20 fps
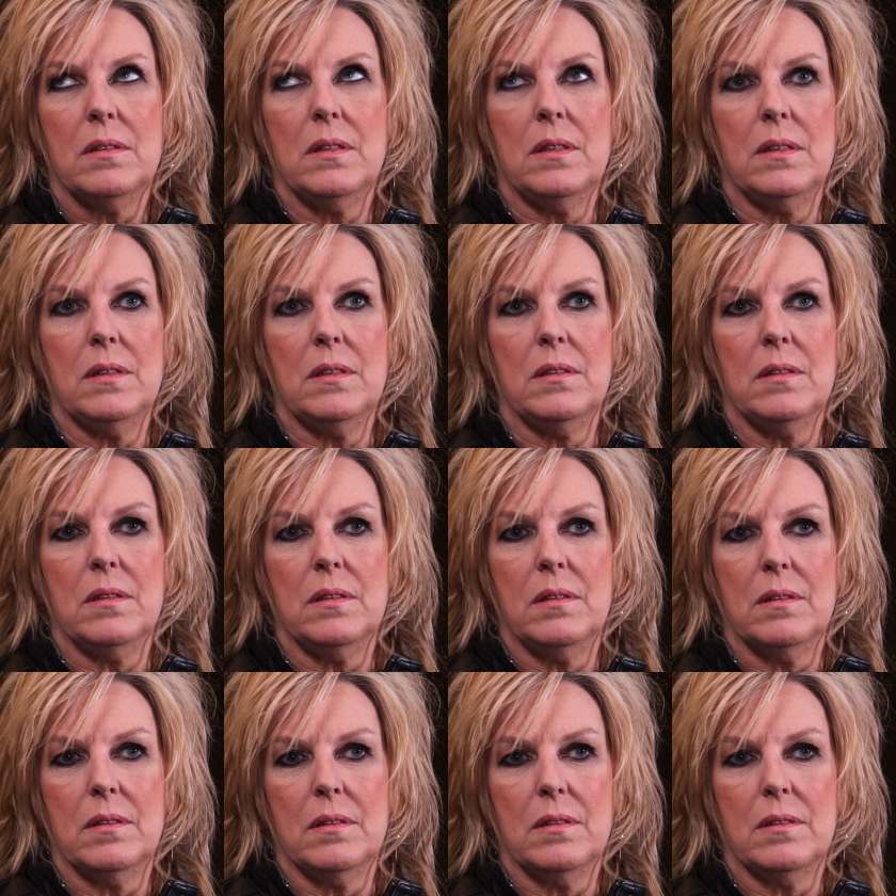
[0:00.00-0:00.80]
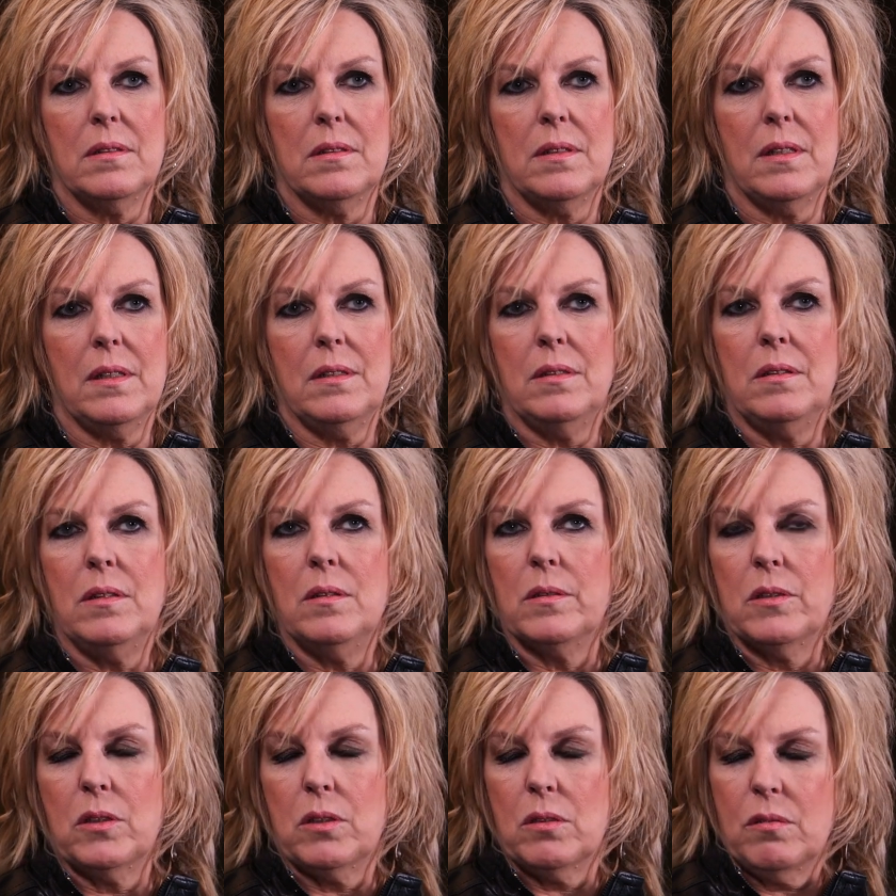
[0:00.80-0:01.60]
and I don't
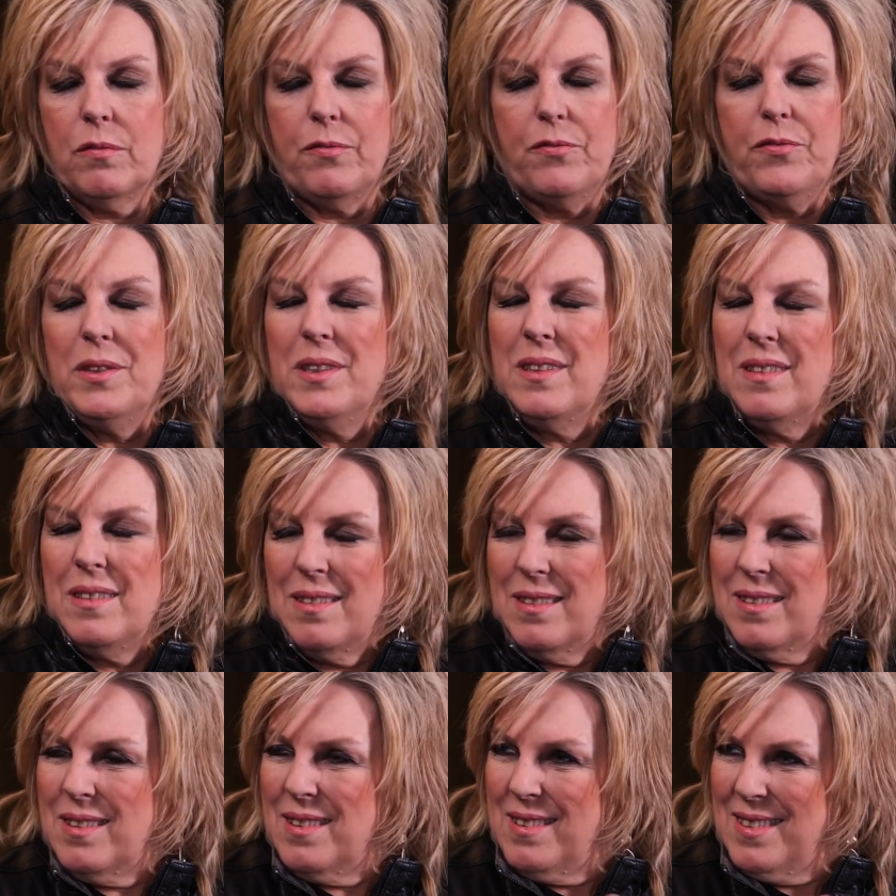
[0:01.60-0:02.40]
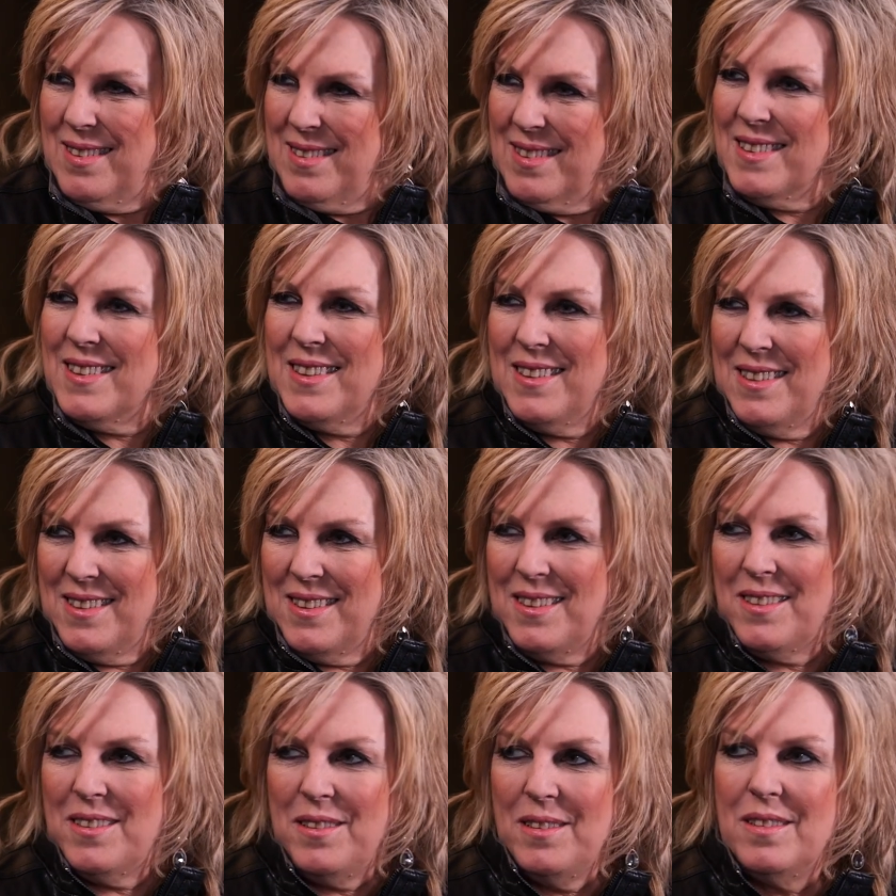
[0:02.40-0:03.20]
know, it just fit. You
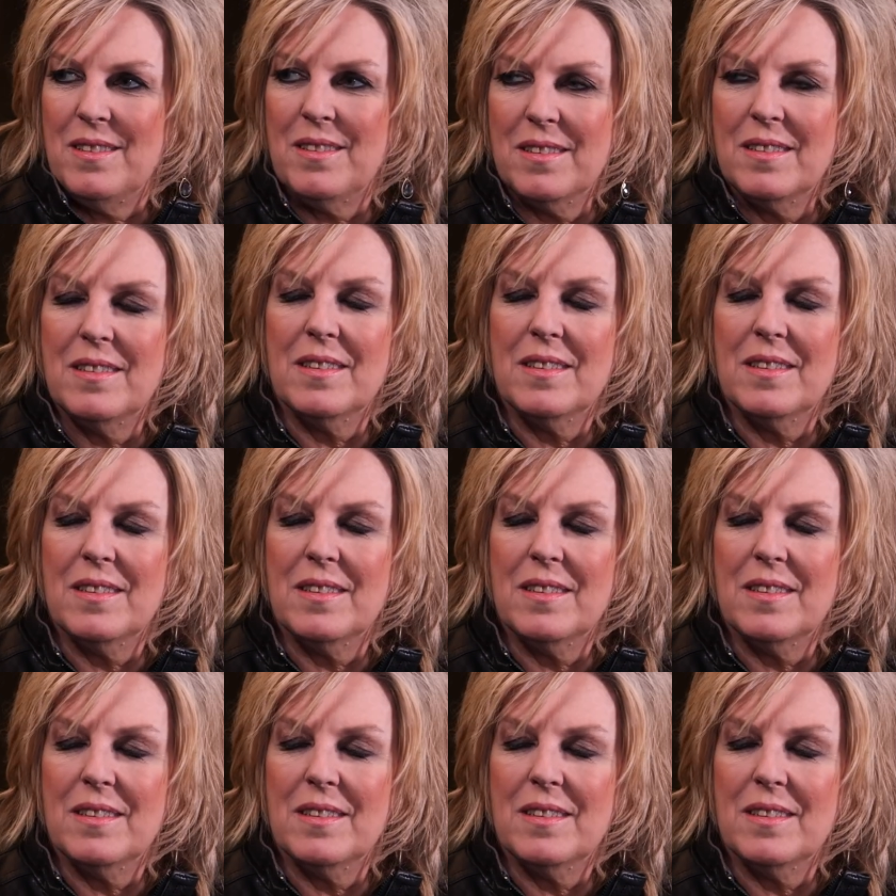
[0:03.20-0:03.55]
know.